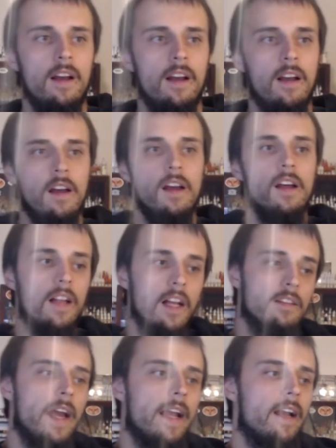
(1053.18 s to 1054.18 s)

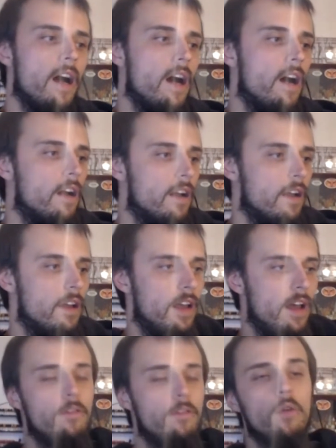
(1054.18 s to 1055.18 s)
It's like
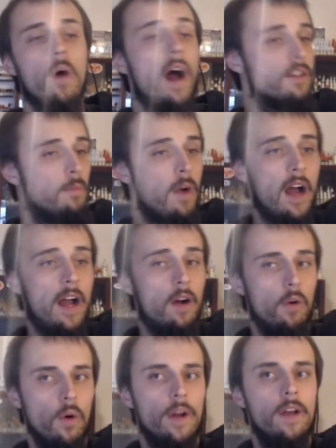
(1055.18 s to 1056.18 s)
if you watch my
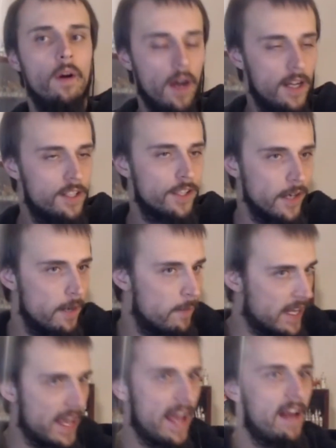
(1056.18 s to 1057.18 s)
Oreo ice cream
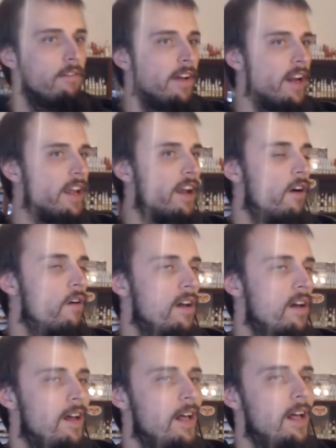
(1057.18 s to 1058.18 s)
again
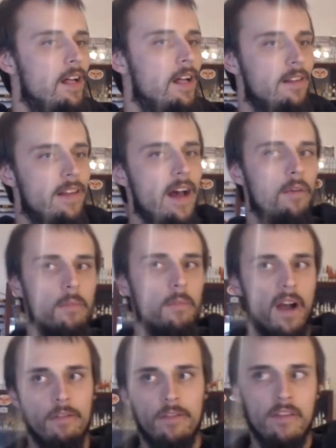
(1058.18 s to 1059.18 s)
video, that was my
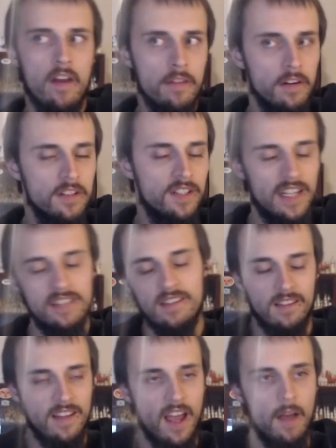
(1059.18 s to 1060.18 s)
5th or 6th
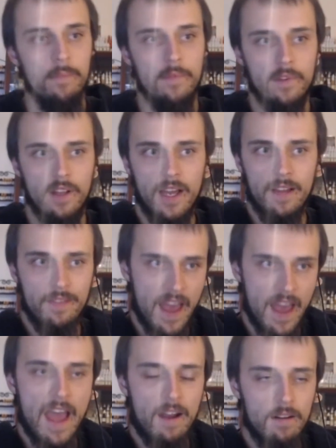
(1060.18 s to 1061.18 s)
attempt at
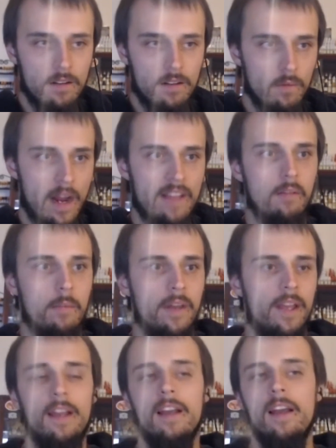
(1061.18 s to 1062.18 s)
that
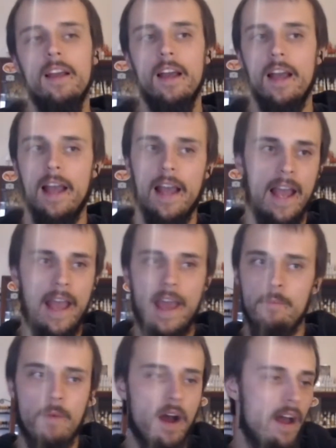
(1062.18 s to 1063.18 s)
recipe.
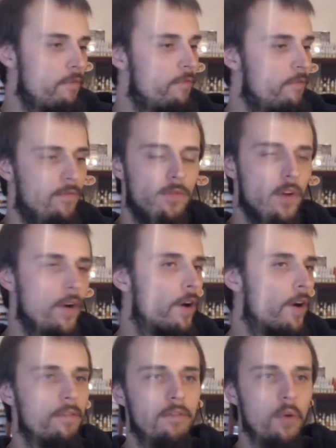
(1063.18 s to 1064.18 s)
And my
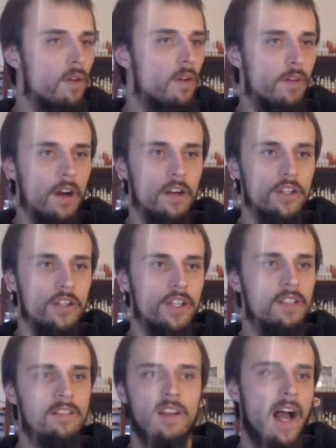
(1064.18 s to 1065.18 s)
3rd, 4th
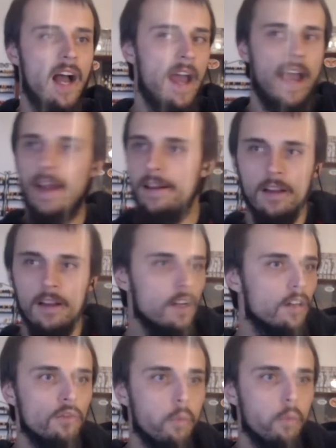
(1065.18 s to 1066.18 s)
versions, I had
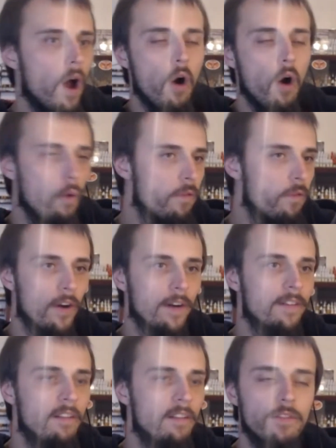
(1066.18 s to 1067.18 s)
12,
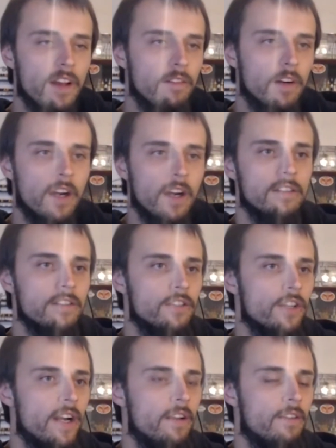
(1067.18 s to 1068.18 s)
13 flavor
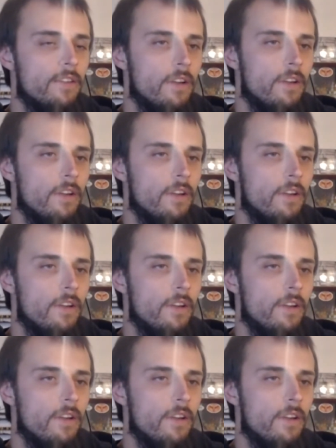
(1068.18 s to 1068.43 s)
concentrates.